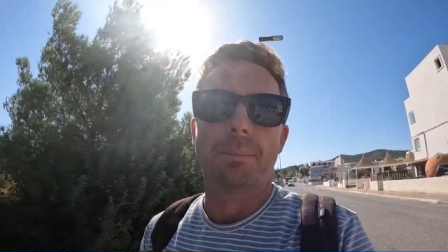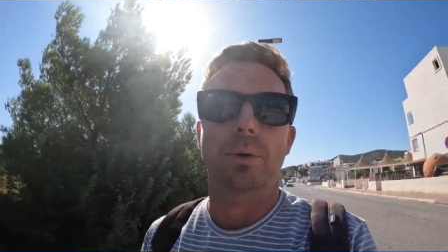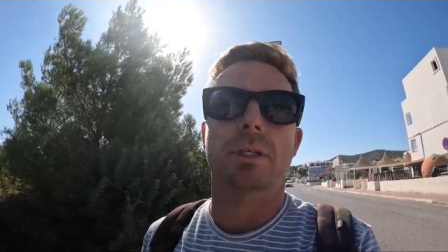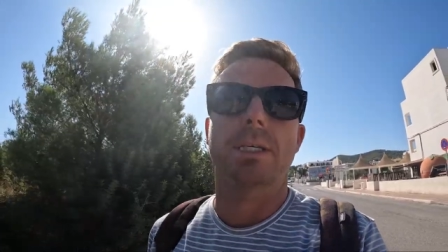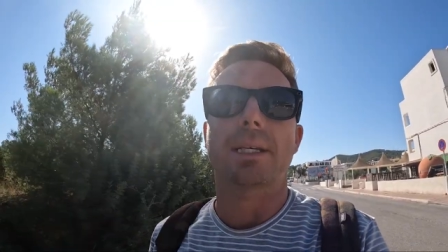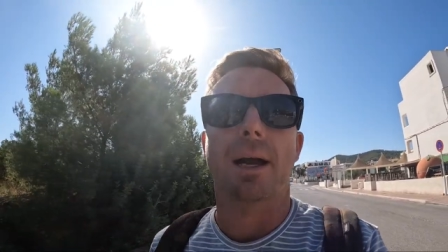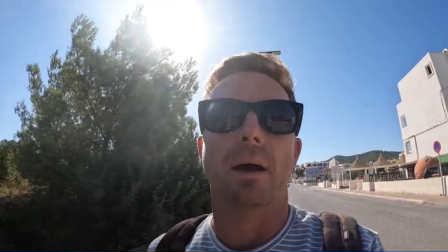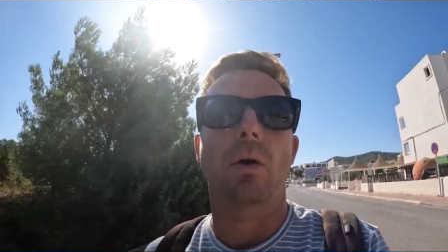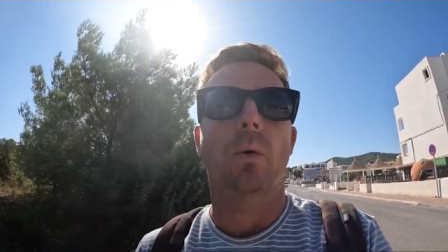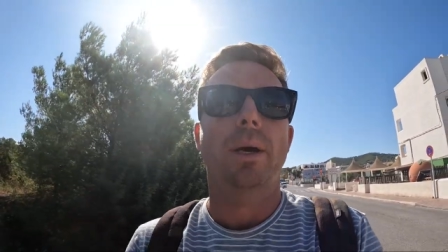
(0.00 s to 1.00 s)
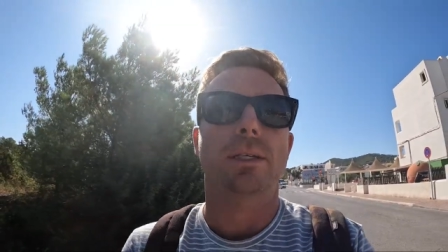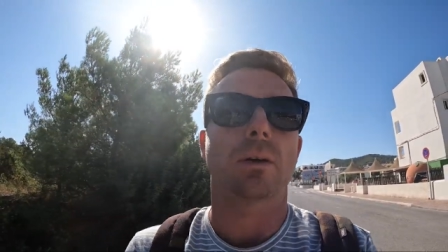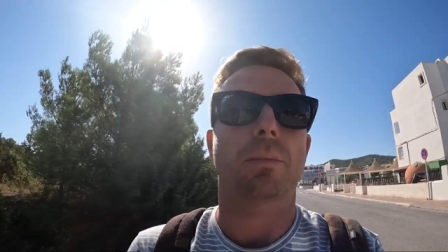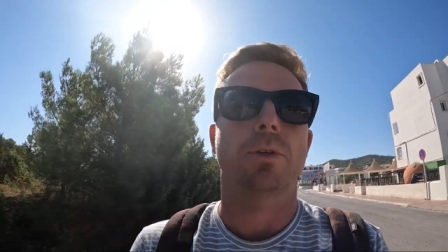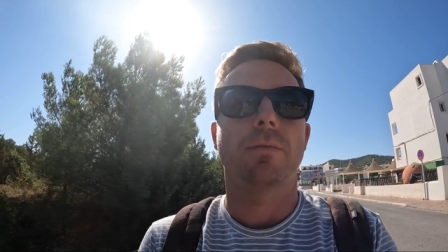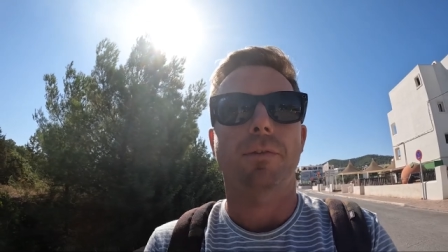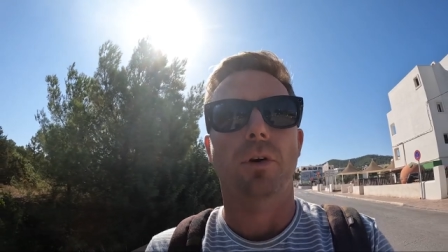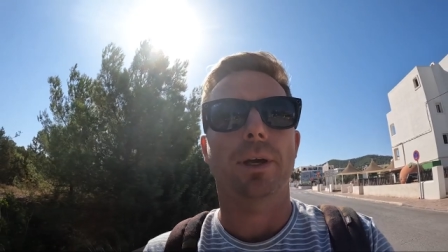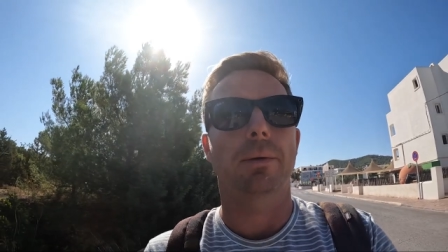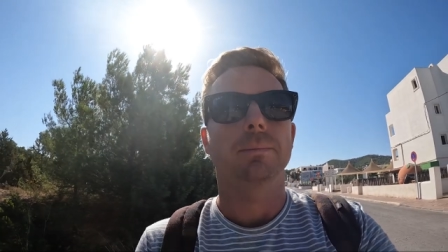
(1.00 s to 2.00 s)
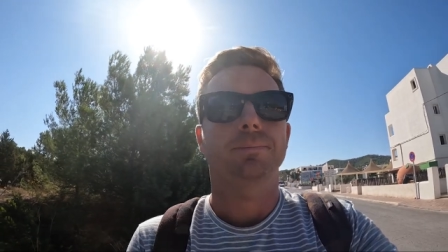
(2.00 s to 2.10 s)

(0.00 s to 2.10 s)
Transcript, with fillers: buses are always an option for you.